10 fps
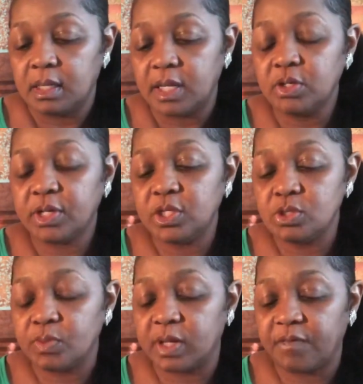And you can
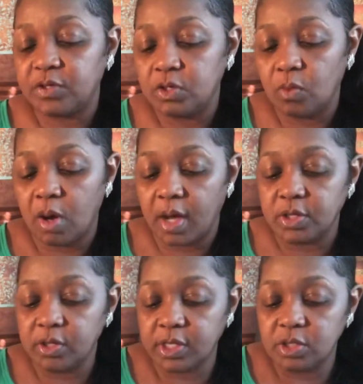use whatever you
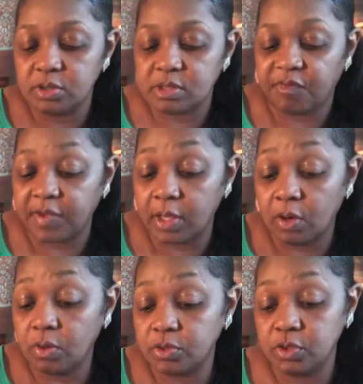want. You can use
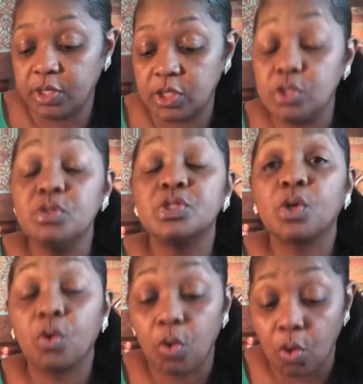felt, you can use
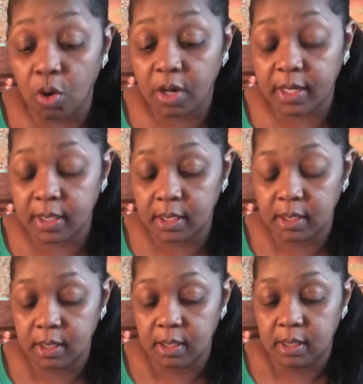cork.
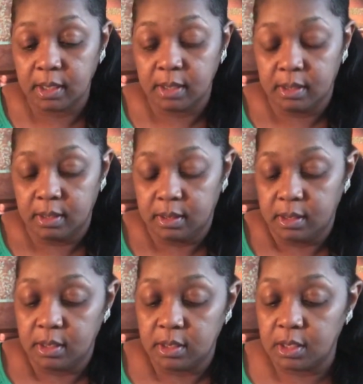
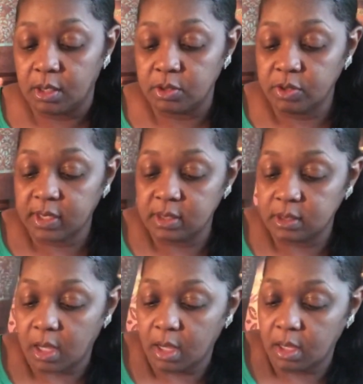You know, you
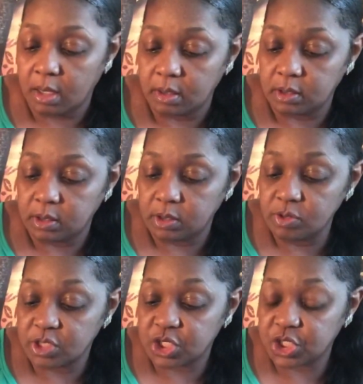can
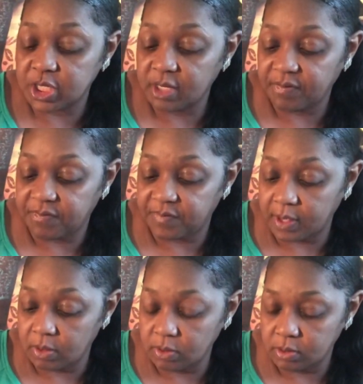use a sheet of
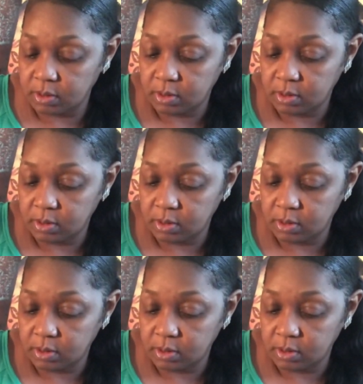felt